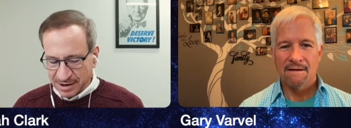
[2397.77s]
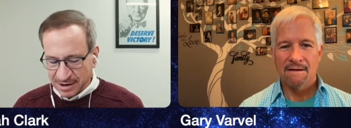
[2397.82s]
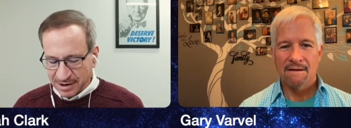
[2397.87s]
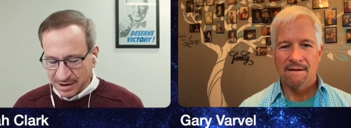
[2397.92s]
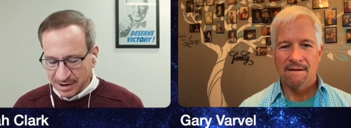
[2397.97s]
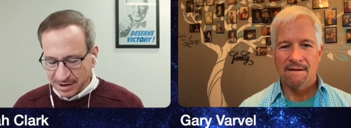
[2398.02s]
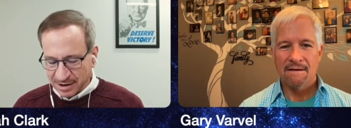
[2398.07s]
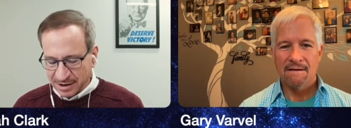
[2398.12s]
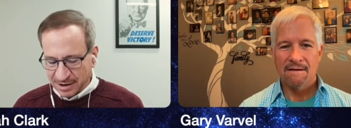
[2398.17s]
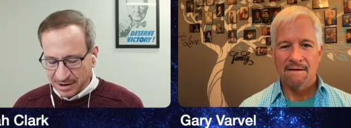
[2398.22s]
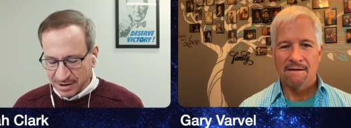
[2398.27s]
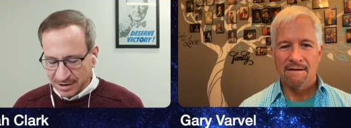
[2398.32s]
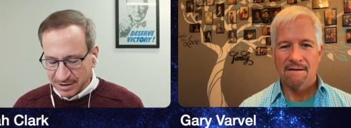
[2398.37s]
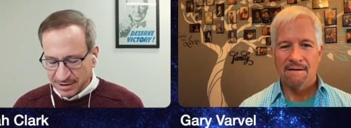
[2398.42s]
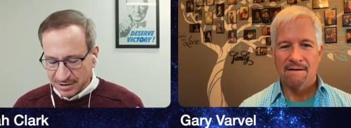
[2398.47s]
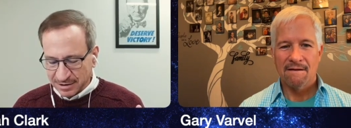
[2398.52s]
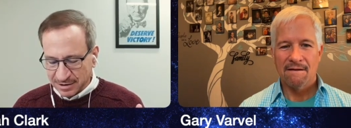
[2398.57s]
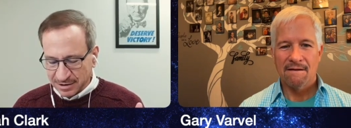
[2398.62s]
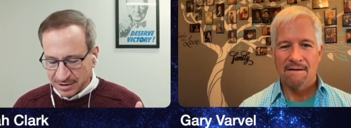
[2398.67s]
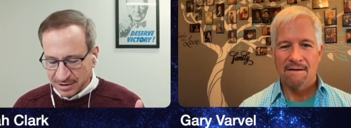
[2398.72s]
Speaker 1: uh,
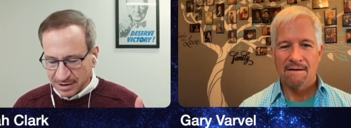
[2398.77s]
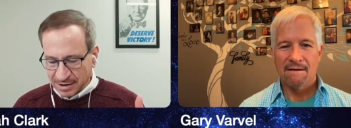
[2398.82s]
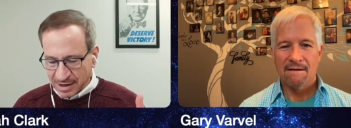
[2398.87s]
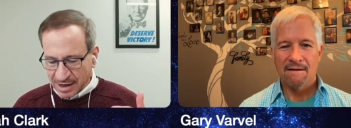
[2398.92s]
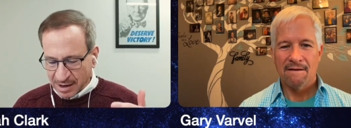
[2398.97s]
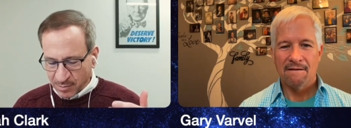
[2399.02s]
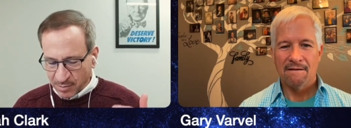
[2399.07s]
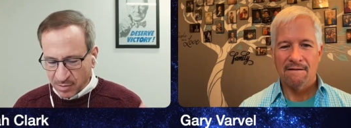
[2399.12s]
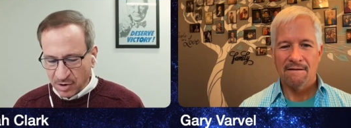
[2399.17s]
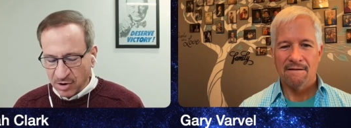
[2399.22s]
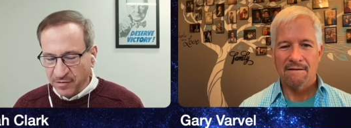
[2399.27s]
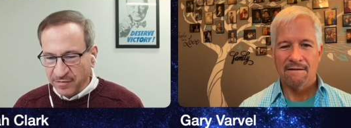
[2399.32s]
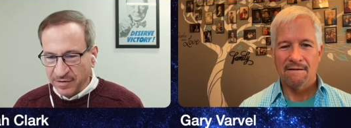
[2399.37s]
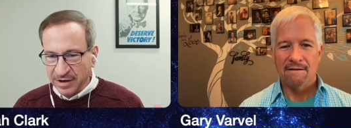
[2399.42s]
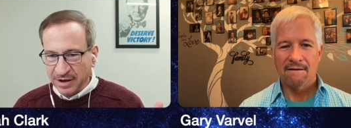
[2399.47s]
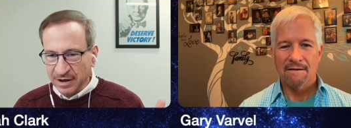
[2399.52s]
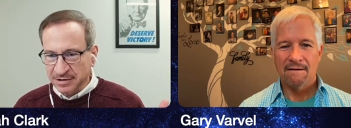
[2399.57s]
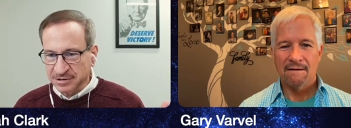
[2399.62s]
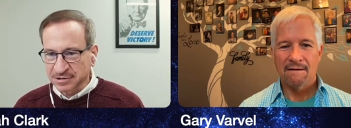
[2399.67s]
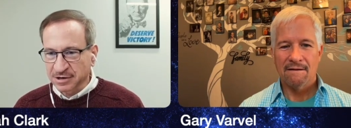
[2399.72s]
a
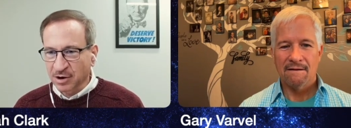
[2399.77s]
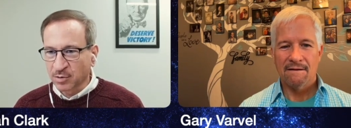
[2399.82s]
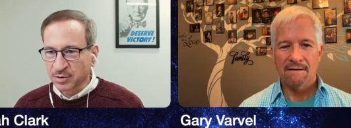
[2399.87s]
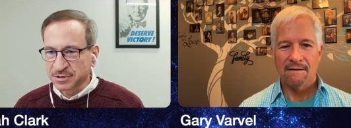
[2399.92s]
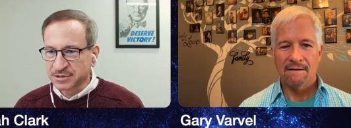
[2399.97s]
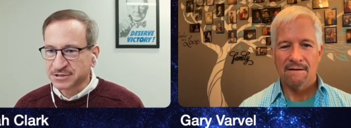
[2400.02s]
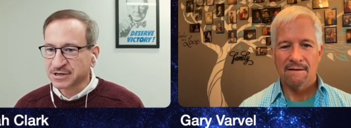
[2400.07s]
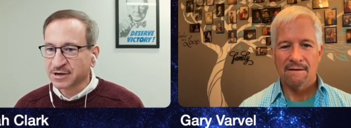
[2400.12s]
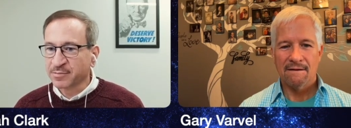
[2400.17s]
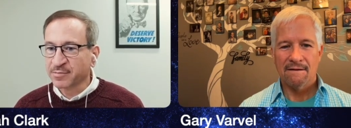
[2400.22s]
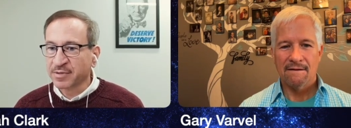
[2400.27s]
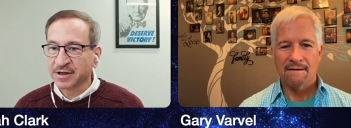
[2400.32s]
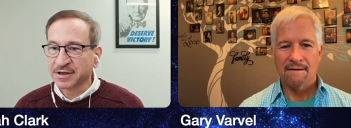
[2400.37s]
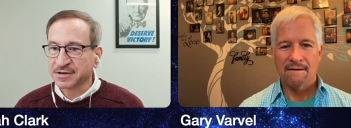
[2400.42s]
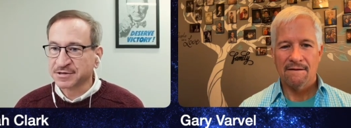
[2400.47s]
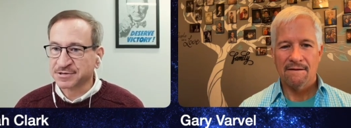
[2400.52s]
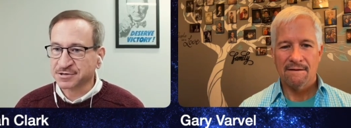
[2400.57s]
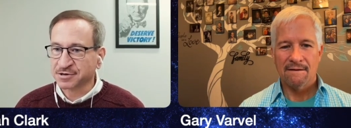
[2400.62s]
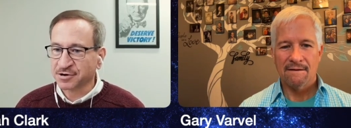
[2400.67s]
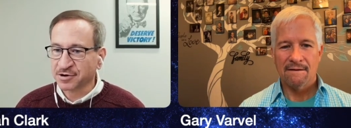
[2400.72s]
movie is always
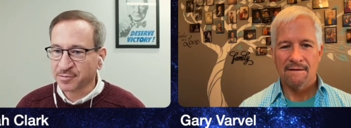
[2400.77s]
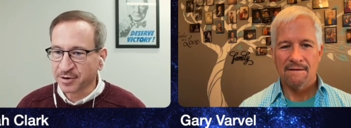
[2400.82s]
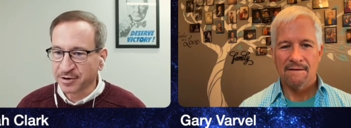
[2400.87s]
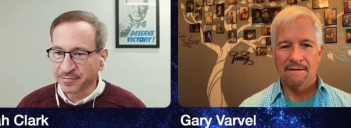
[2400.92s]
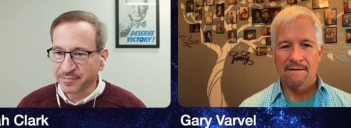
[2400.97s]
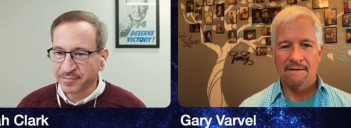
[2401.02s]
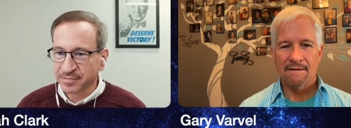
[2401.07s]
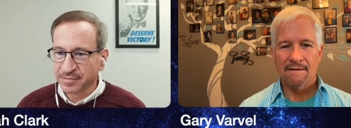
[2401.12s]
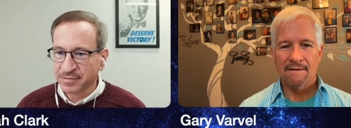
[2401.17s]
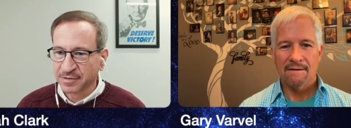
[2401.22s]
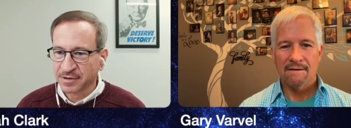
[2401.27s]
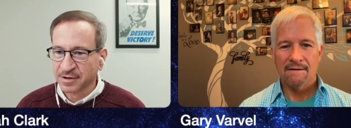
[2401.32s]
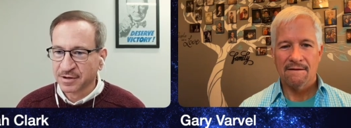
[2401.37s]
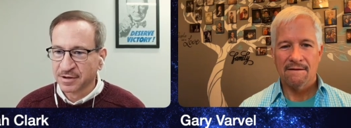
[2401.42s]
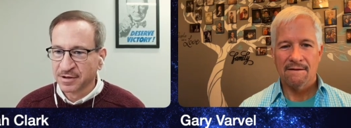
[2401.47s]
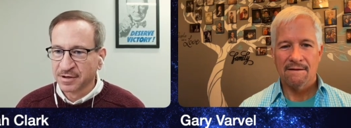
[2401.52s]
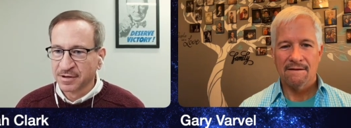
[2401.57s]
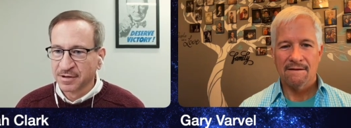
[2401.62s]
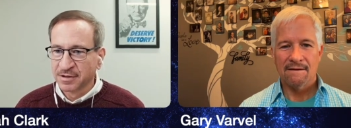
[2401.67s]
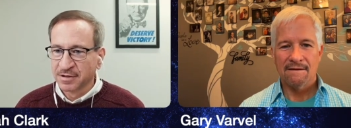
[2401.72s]
somebody's sermon.
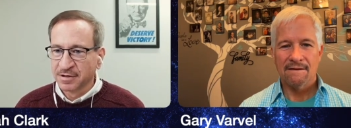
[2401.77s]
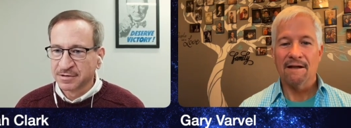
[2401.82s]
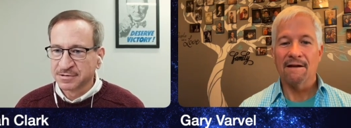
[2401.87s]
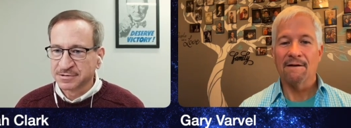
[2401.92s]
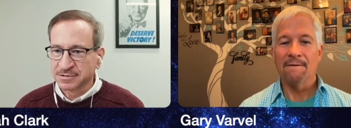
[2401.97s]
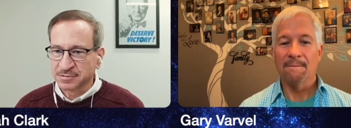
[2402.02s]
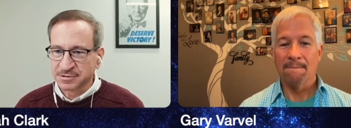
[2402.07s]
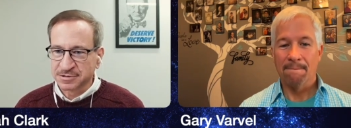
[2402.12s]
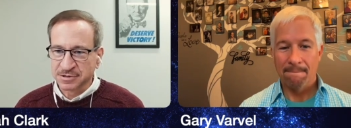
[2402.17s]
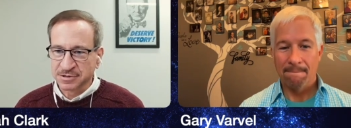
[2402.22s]
Yeah. So